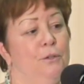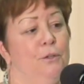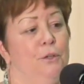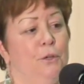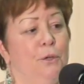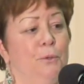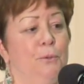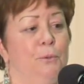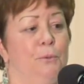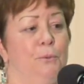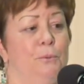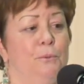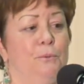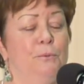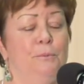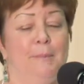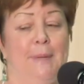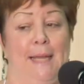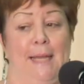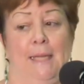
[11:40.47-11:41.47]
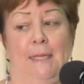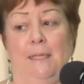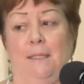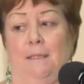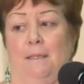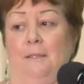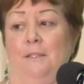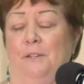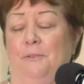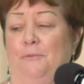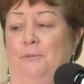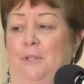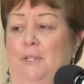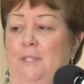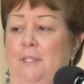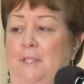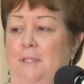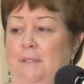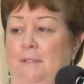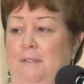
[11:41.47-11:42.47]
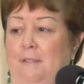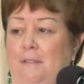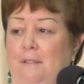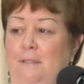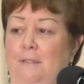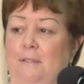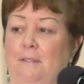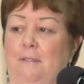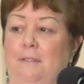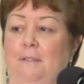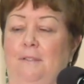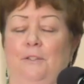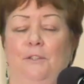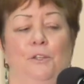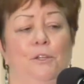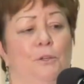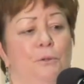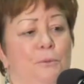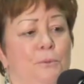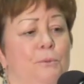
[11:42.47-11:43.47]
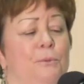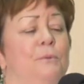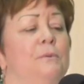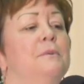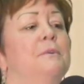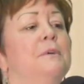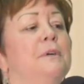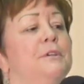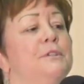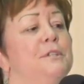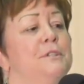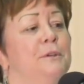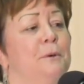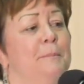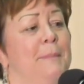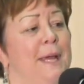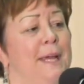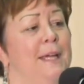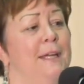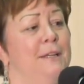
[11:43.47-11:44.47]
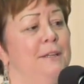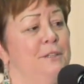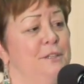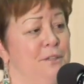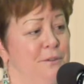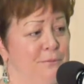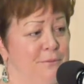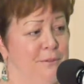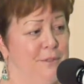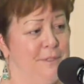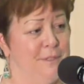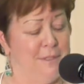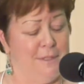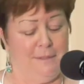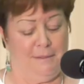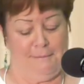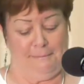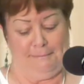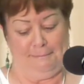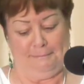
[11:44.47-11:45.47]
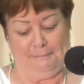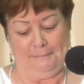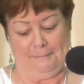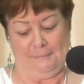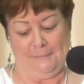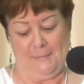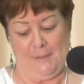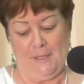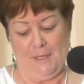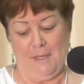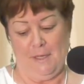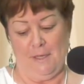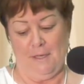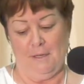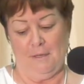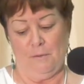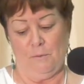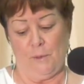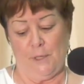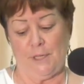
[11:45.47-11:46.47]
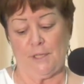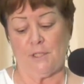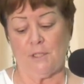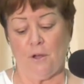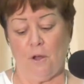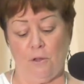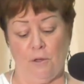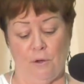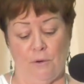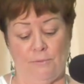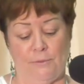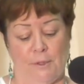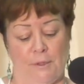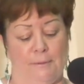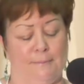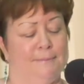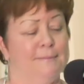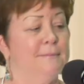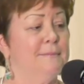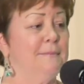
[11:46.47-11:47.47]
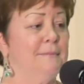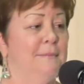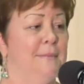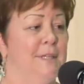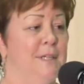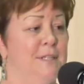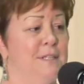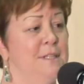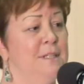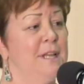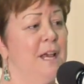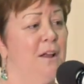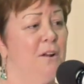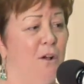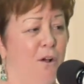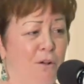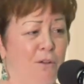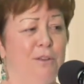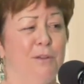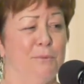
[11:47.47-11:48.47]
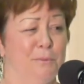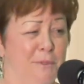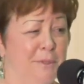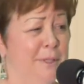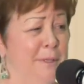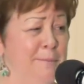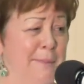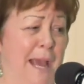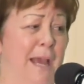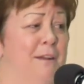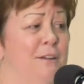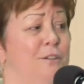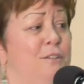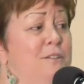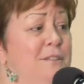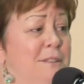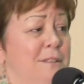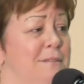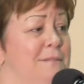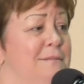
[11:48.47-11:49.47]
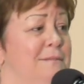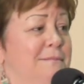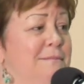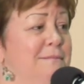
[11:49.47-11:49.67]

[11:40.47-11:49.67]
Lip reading: You made a difference. You are still making a difference. When it's all over, isn't that all that really matters?